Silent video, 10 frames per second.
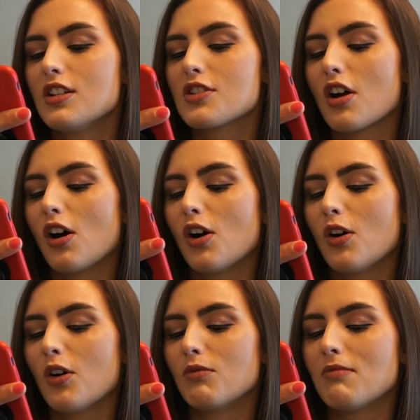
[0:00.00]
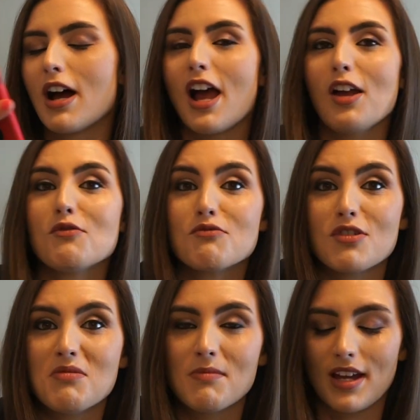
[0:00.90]
So my
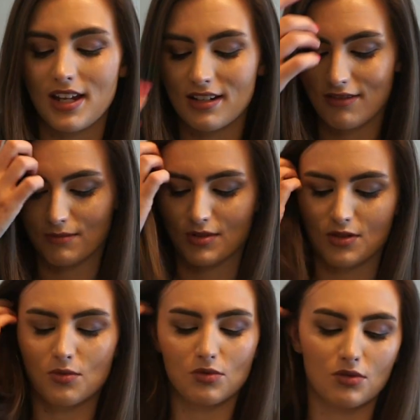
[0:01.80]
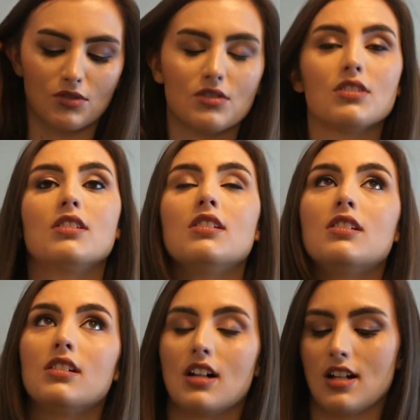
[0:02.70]
roommate from school
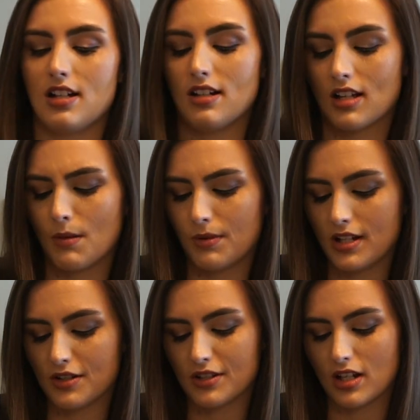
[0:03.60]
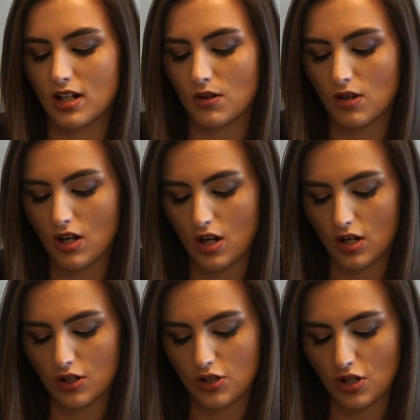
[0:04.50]
a couple years ago
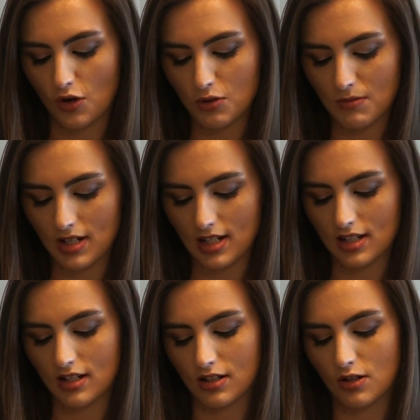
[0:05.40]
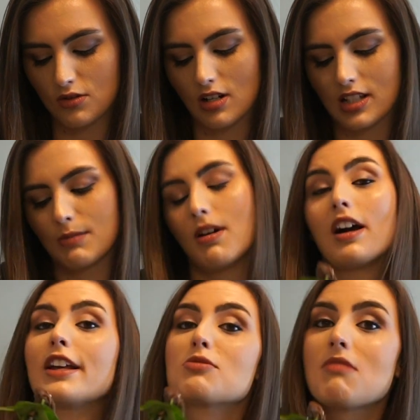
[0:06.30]
showed me who Doug the Pug is.